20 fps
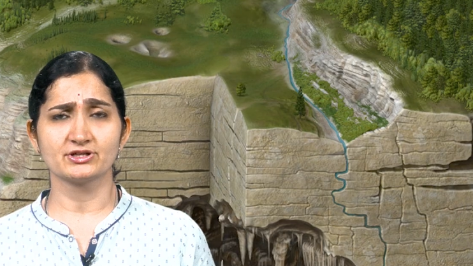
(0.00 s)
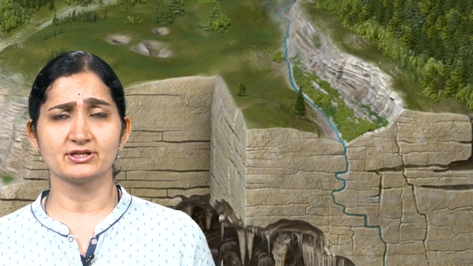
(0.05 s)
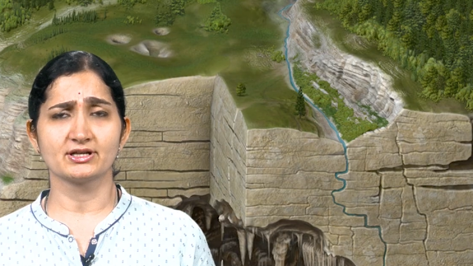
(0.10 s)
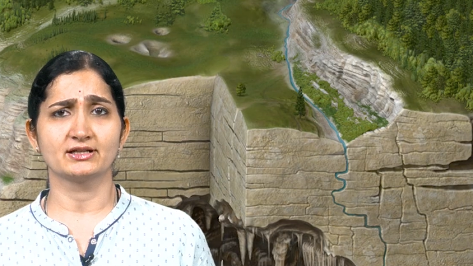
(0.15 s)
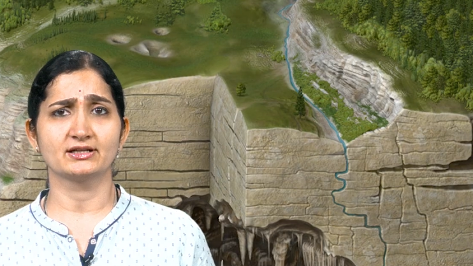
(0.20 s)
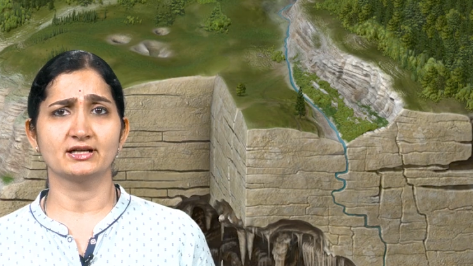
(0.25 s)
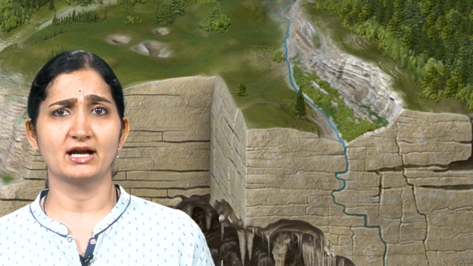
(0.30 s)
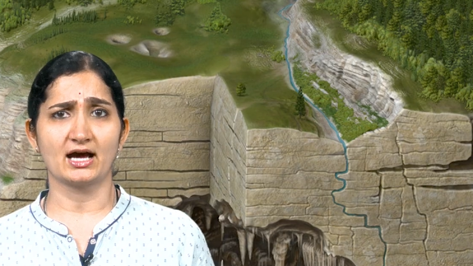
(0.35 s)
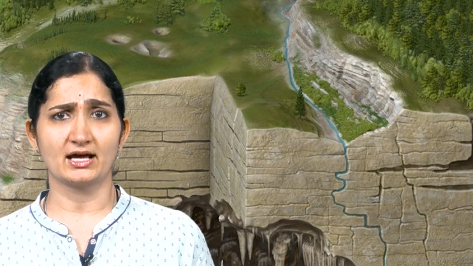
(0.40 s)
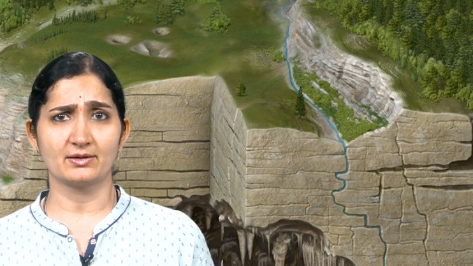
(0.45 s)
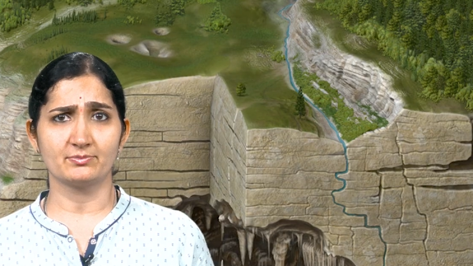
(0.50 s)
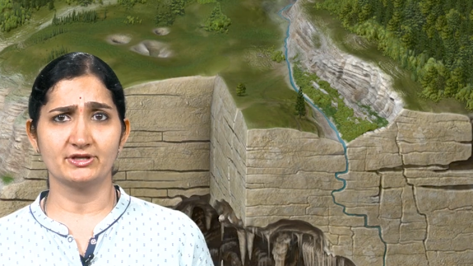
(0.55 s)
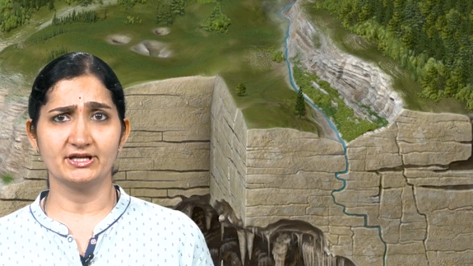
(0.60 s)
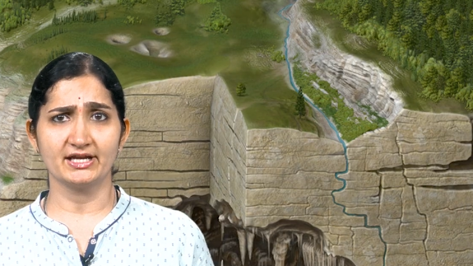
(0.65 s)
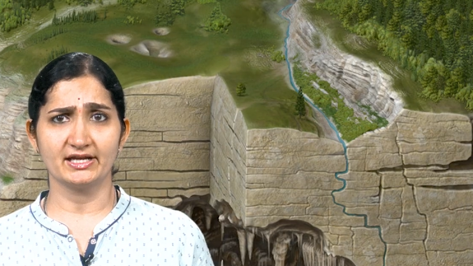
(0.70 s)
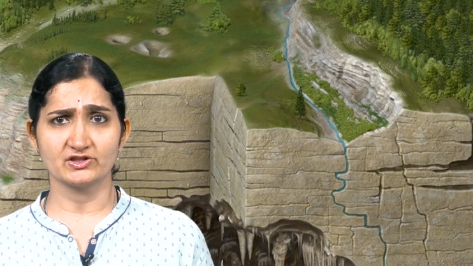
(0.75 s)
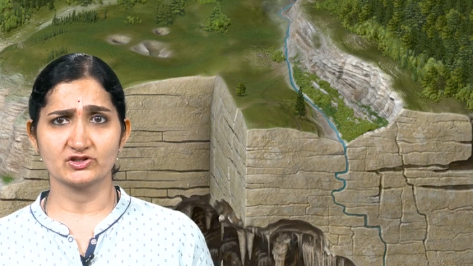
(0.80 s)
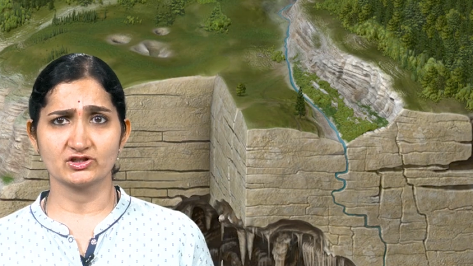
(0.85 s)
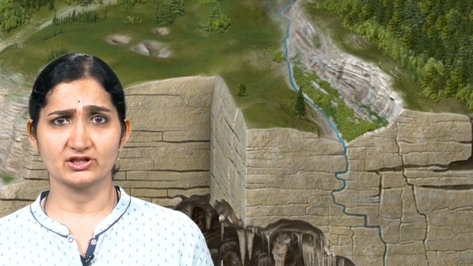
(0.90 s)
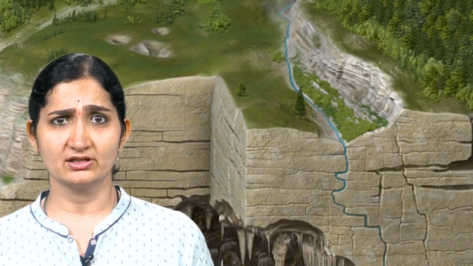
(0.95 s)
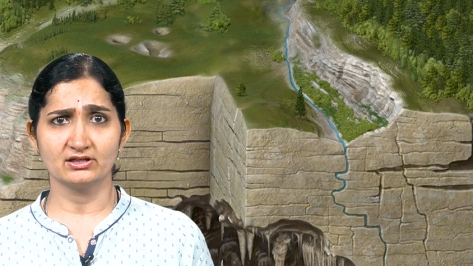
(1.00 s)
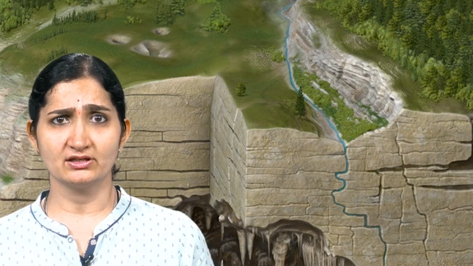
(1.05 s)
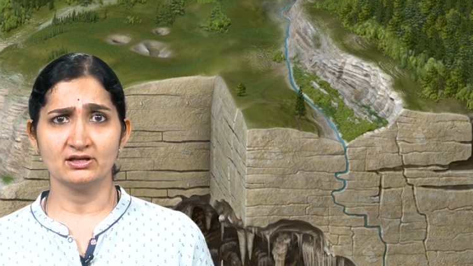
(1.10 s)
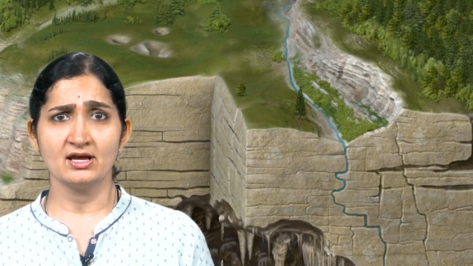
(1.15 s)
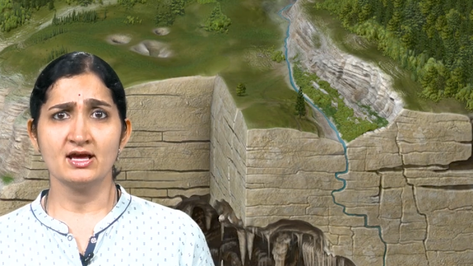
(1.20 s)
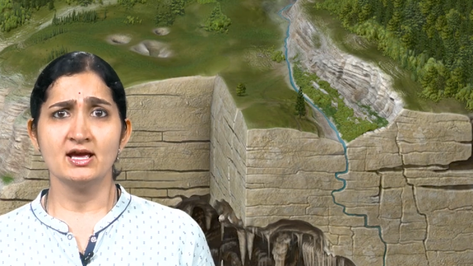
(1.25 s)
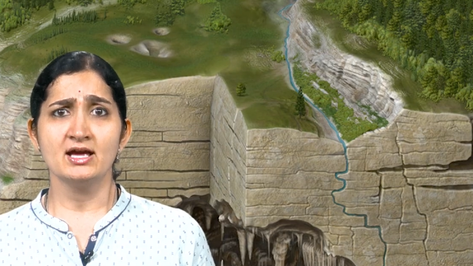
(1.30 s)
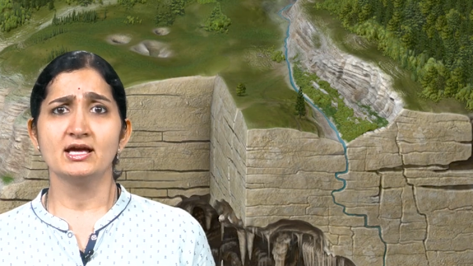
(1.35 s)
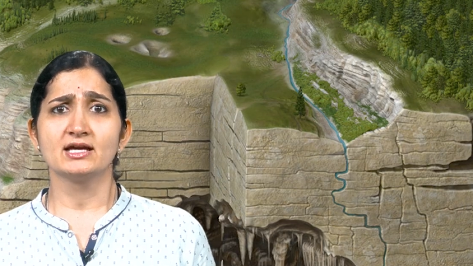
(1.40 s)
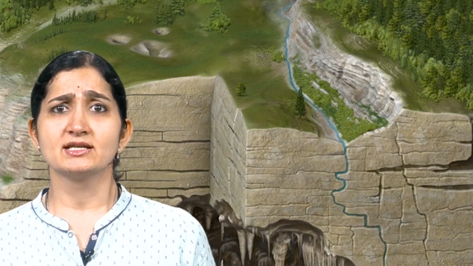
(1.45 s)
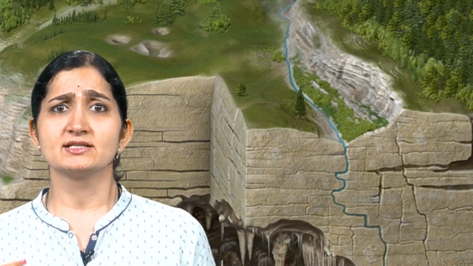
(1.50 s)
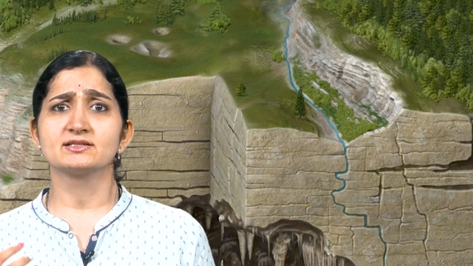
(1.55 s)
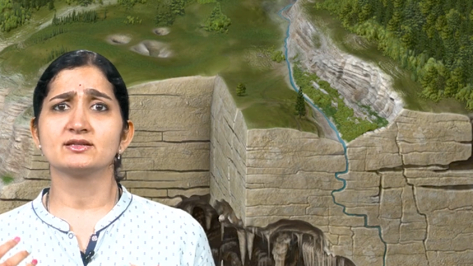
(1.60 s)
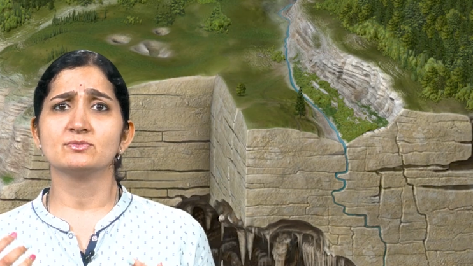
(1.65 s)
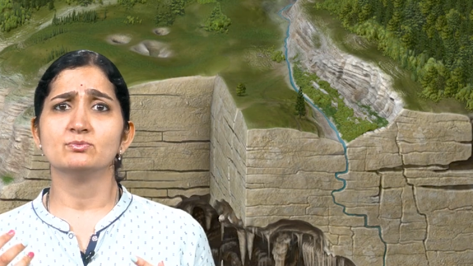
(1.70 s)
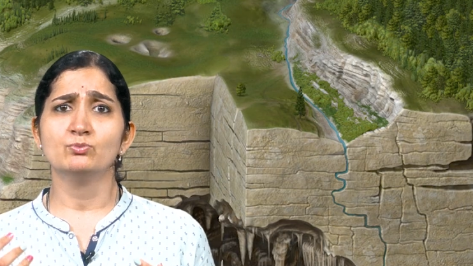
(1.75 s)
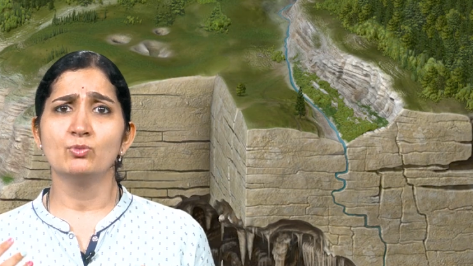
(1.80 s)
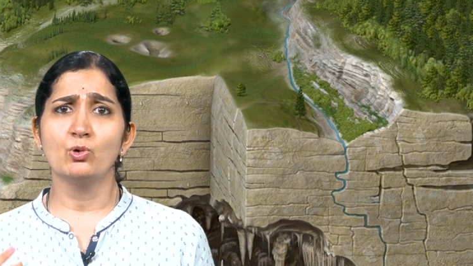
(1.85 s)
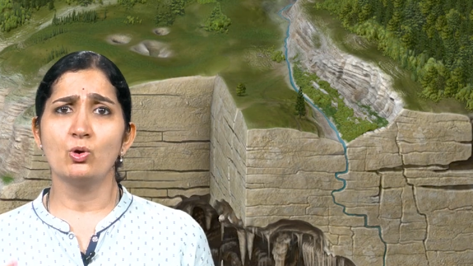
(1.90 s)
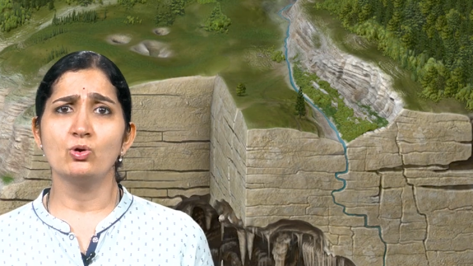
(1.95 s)
and carbonation, is the
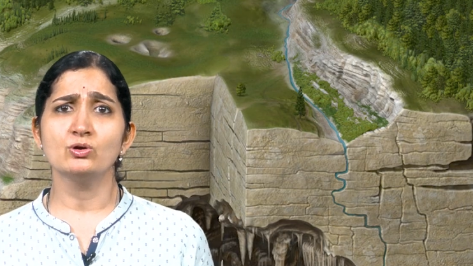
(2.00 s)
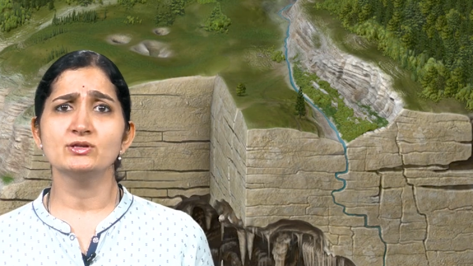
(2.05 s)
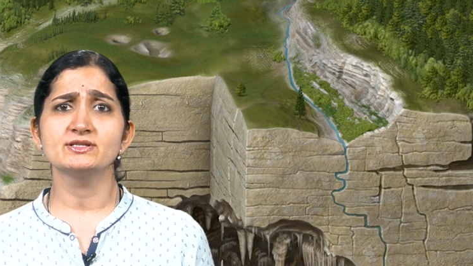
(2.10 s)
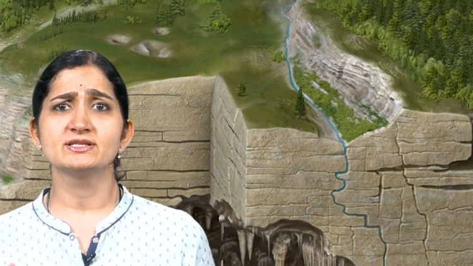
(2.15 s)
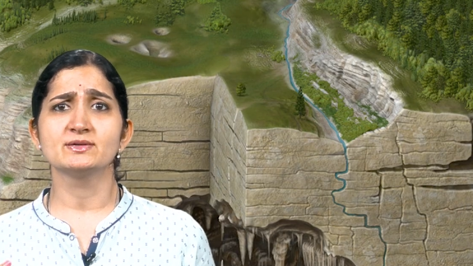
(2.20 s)
most